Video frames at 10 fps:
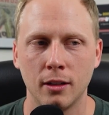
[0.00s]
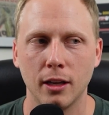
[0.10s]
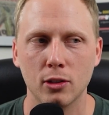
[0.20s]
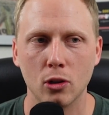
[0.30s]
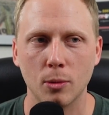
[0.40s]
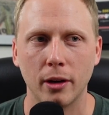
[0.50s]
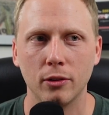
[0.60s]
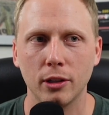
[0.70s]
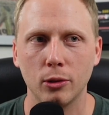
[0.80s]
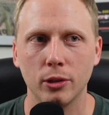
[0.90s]
That's awesome. I
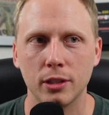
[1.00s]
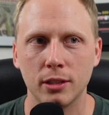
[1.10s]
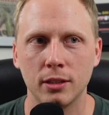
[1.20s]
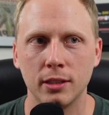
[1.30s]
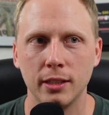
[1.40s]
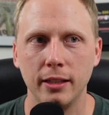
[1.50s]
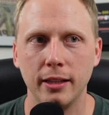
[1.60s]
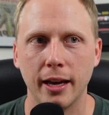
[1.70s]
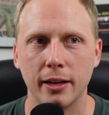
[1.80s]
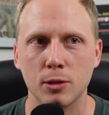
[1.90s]
don't think you really see
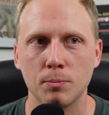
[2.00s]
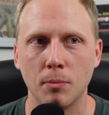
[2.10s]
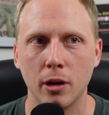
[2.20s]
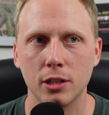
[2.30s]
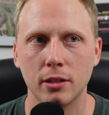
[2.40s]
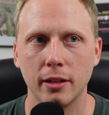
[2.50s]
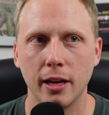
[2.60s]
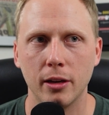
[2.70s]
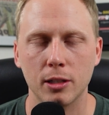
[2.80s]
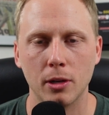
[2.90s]
that as much
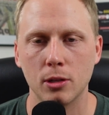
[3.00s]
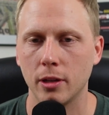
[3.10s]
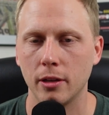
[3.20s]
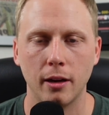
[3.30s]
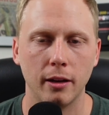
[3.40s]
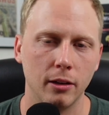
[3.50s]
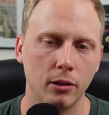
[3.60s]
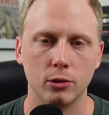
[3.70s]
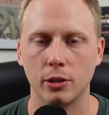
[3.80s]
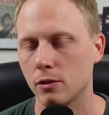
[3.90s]
today, especially with
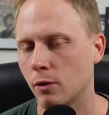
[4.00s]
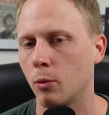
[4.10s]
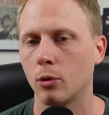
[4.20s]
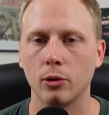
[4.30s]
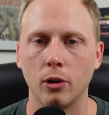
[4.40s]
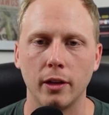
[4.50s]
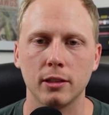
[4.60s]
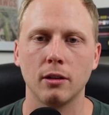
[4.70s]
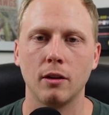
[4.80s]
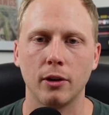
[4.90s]
NIL and transfer portal and all that stuff.